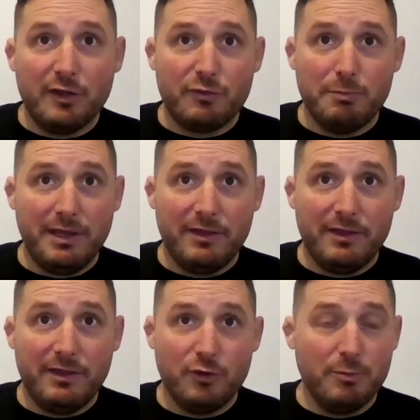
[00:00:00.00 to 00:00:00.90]
through me
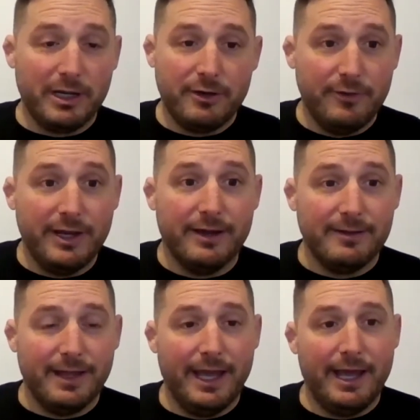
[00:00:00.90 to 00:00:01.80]
through my career.
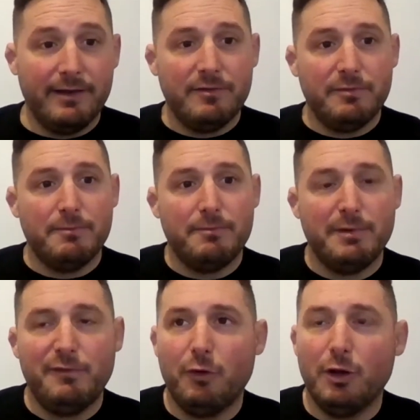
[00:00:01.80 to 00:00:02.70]
And
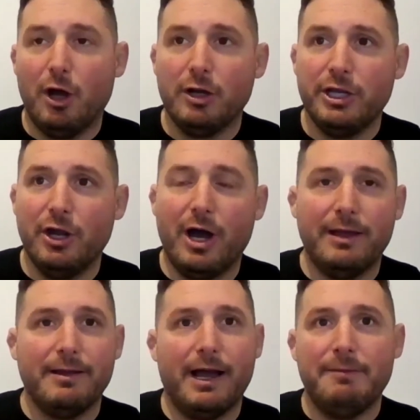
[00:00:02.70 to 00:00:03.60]
before long, you know, I,
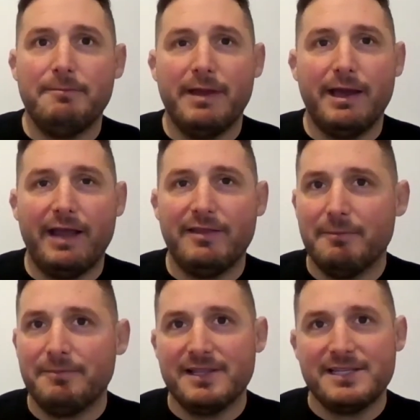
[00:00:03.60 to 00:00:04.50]
I, I
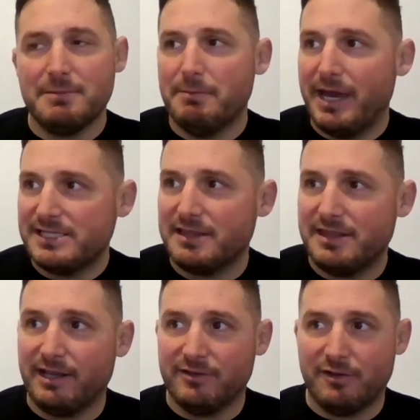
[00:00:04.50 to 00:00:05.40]
did some amazing
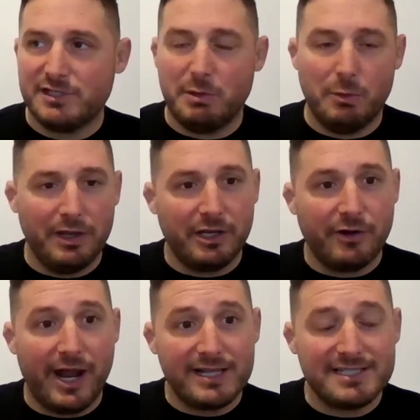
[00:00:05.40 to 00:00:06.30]
things. Obviously, we won the
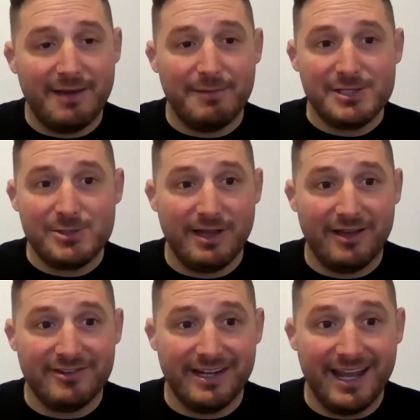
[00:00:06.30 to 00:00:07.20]
Grand Slam in
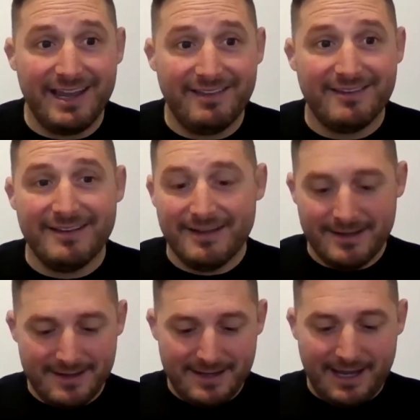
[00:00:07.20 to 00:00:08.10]
2008.
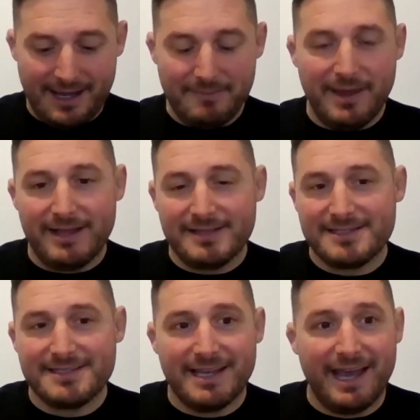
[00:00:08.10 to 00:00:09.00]
I met,
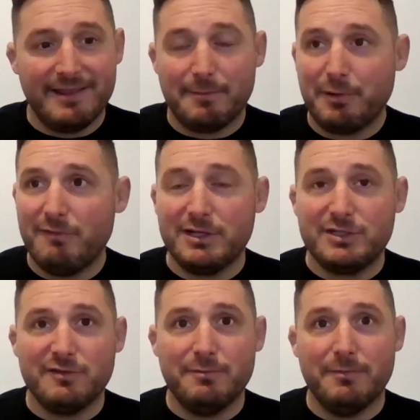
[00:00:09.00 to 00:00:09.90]
I had the privilege
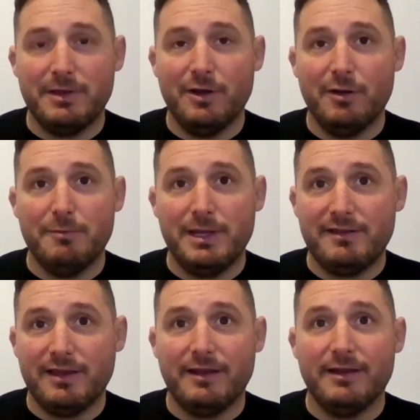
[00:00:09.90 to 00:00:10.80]
of, you know,
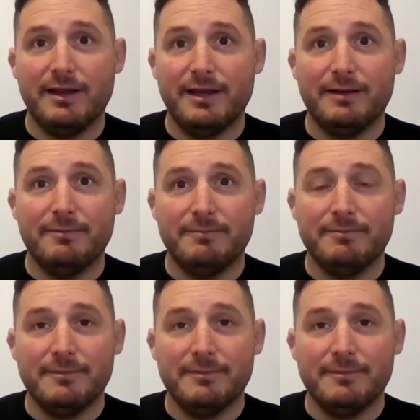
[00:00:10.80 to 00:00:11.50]
meeting um,